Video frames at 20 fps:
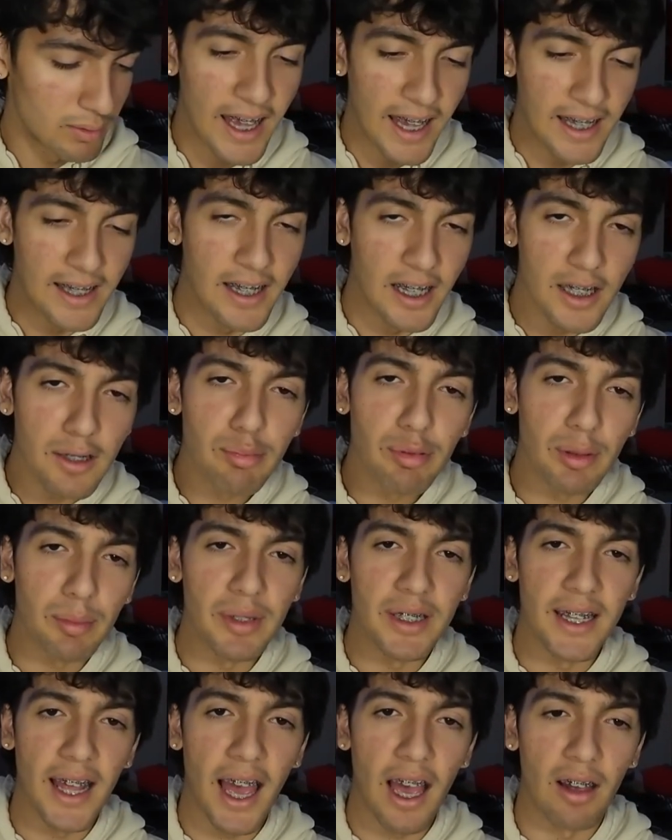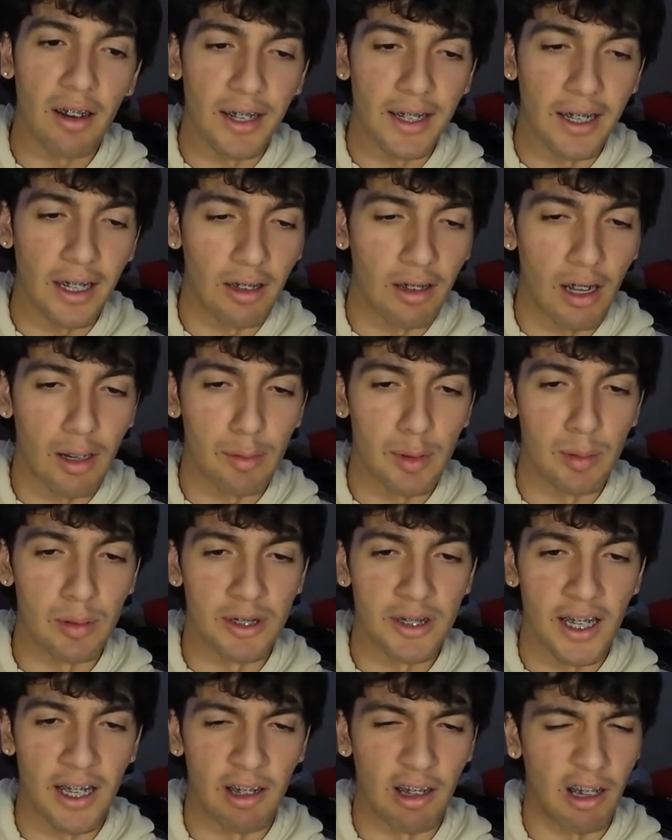It does put me down, and a lot of people
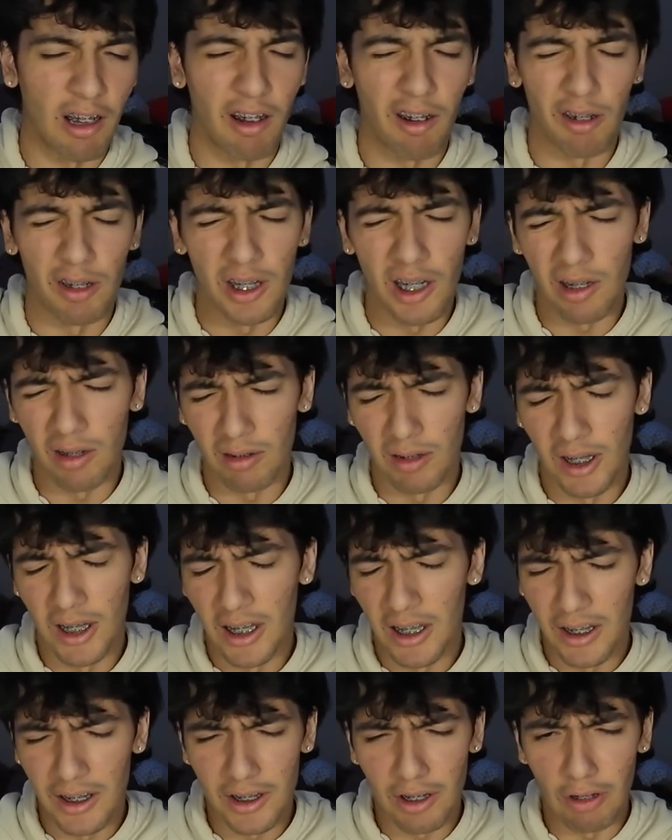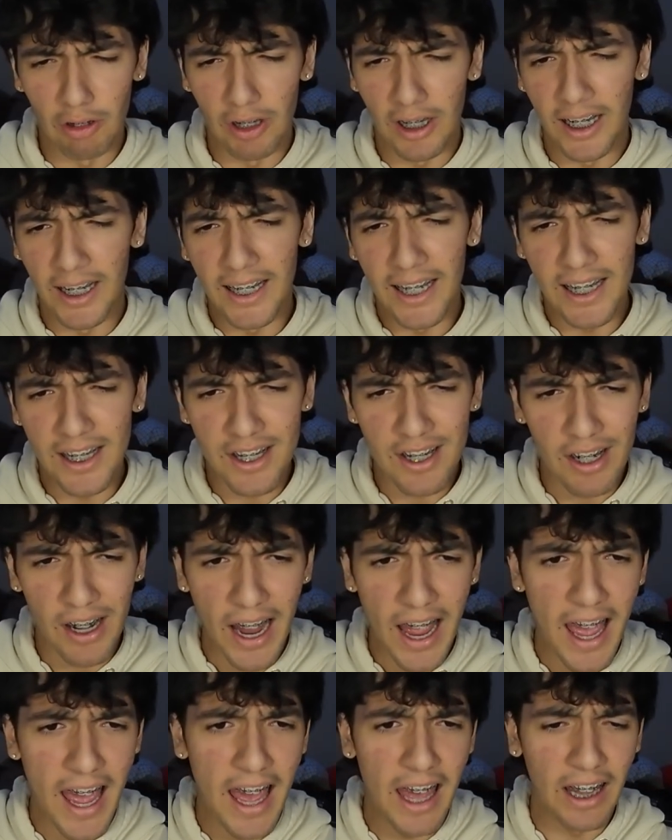say oh, don't let it get to your
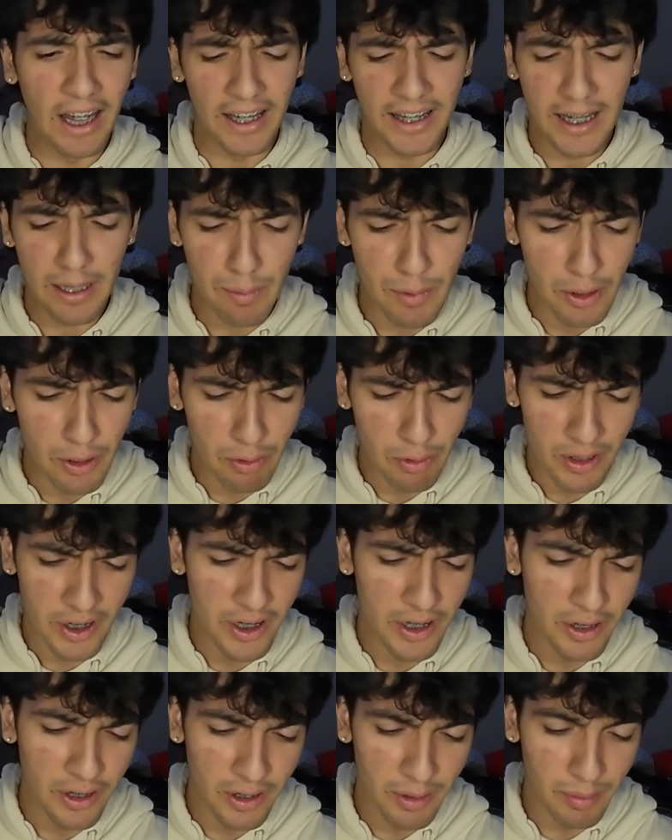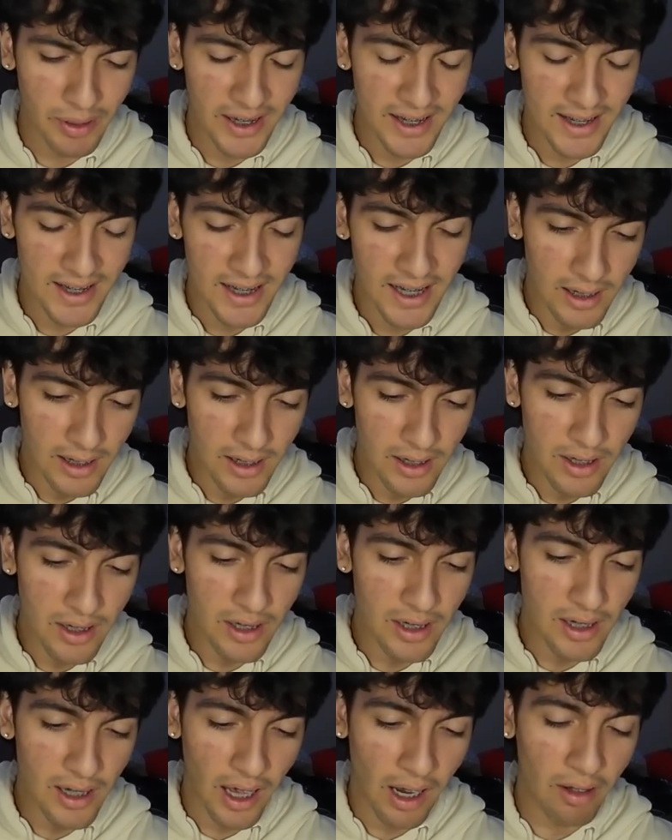head. Keep doing what you're doing. But
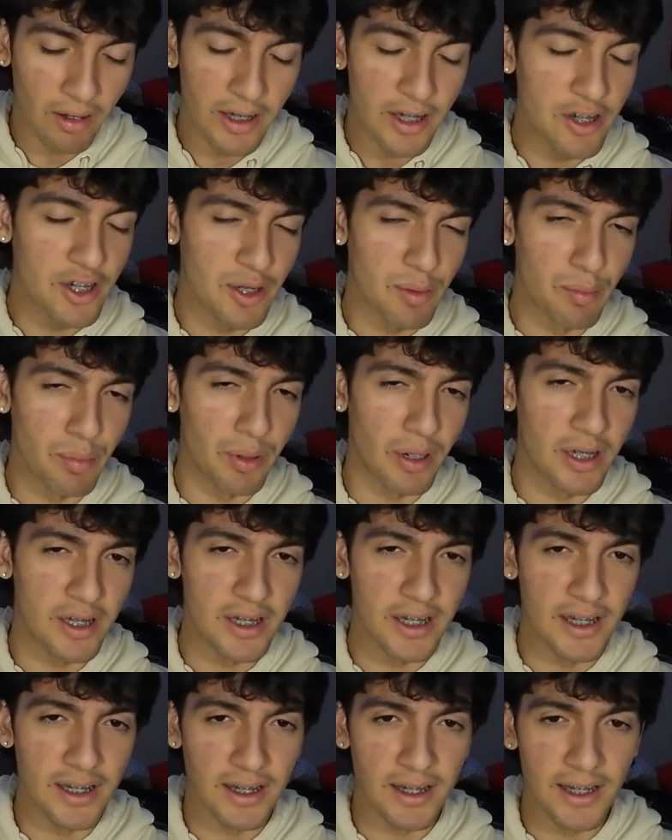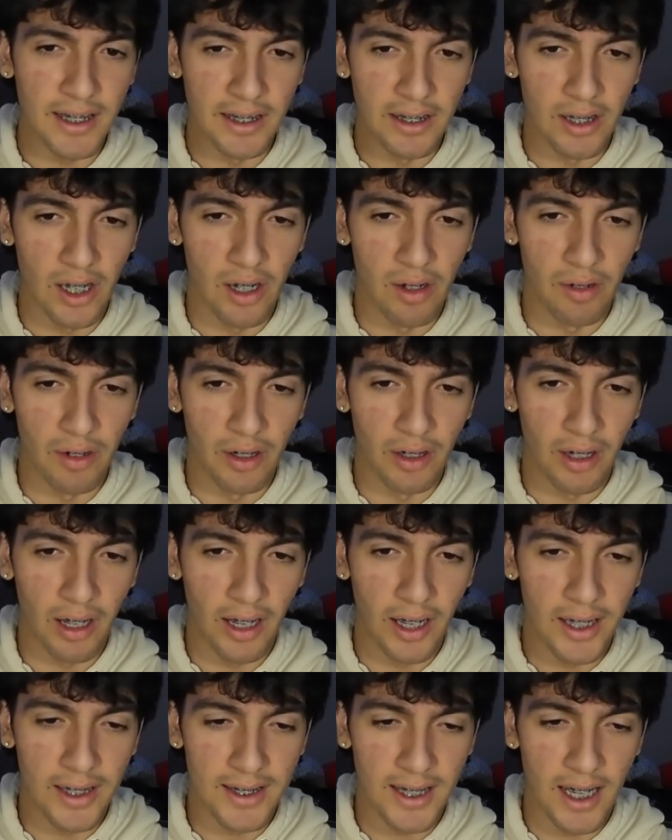I don't think you should brush these things over. A
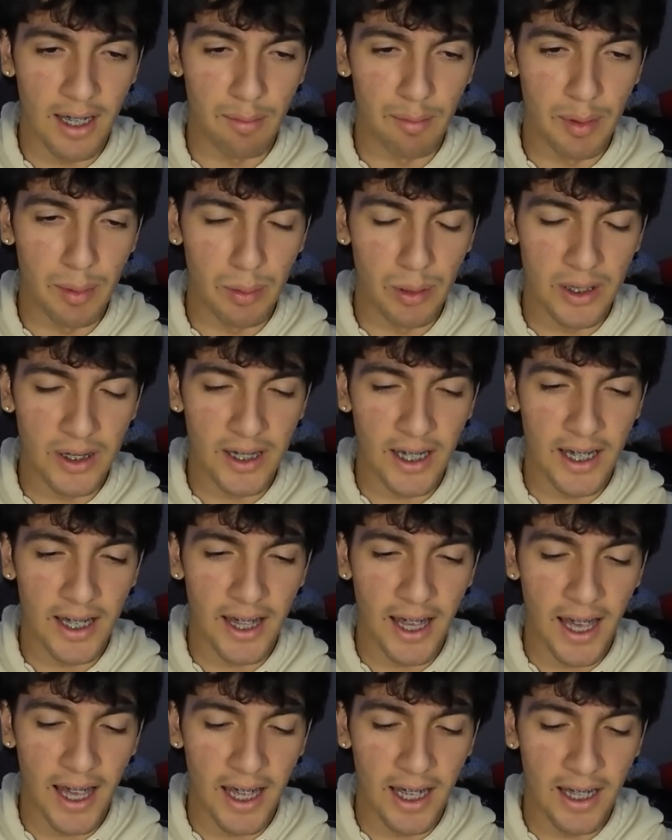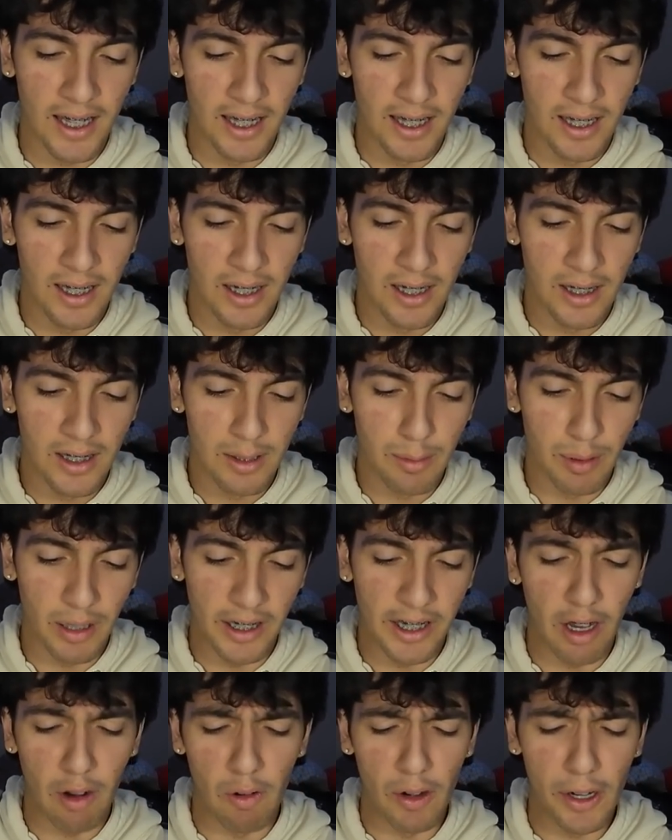lot of the time, people say that. You'd be
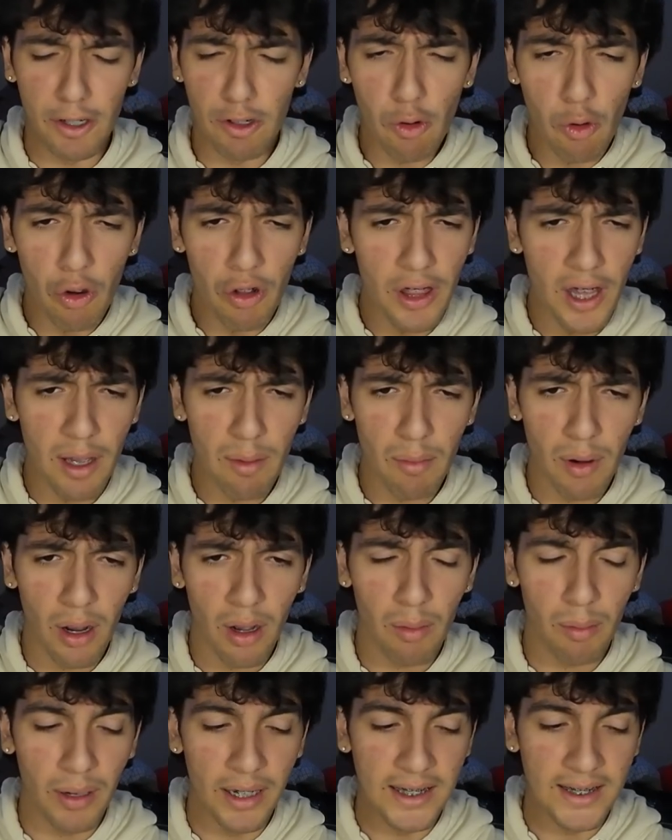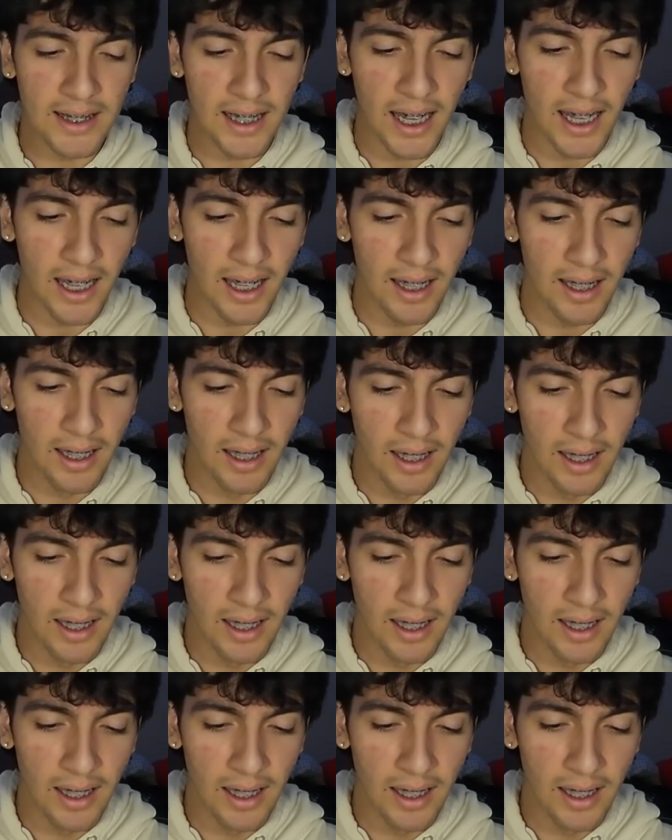like, yeah, well, ignore them, bro. But it's not.